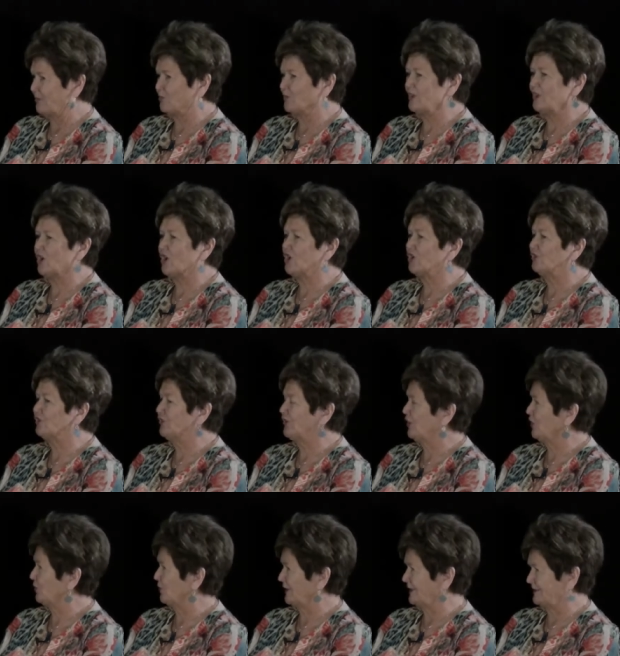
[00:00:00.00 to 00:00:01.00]
We all
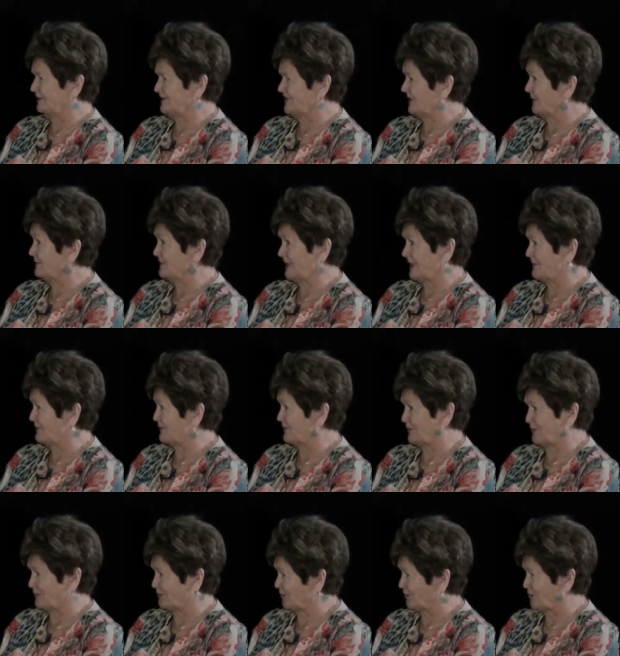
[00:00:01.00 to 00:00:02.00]
know it, sometimes
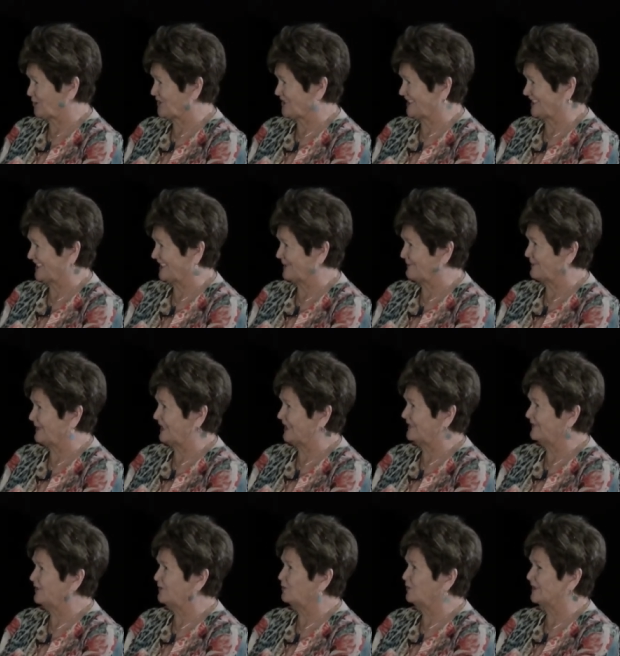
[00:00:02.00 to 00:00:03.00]
for the first time, but
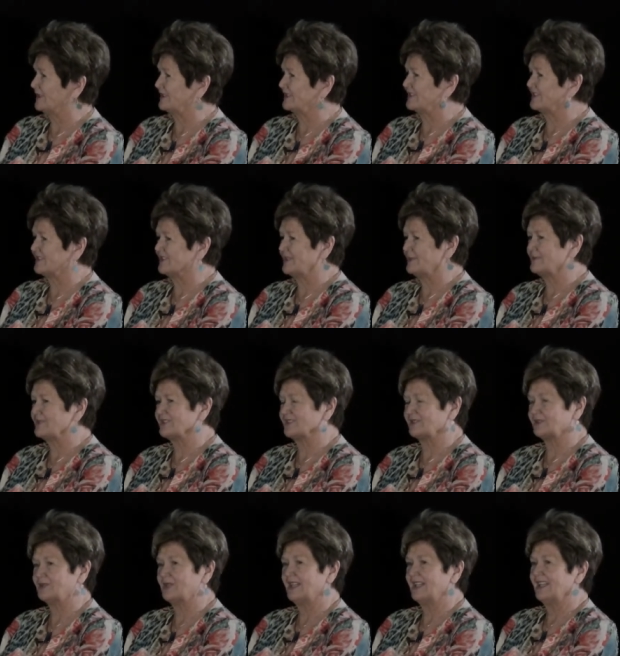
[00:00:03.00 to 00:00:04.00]
everyone seems
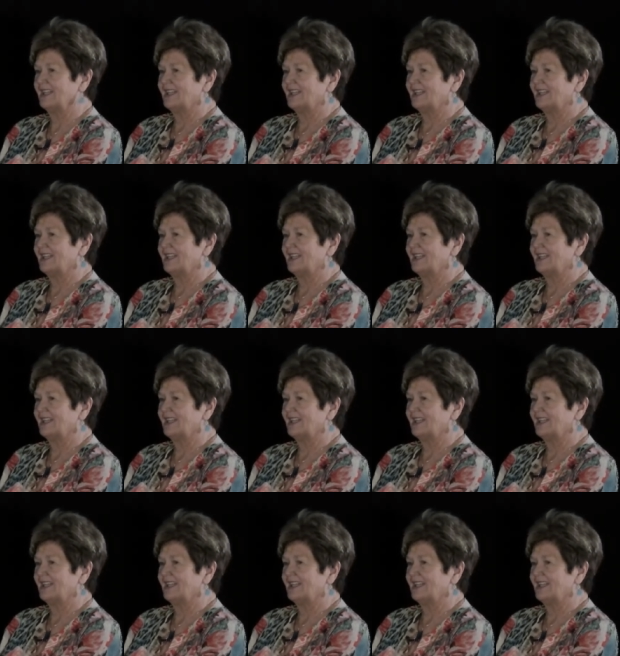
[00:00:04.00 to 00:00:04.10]
to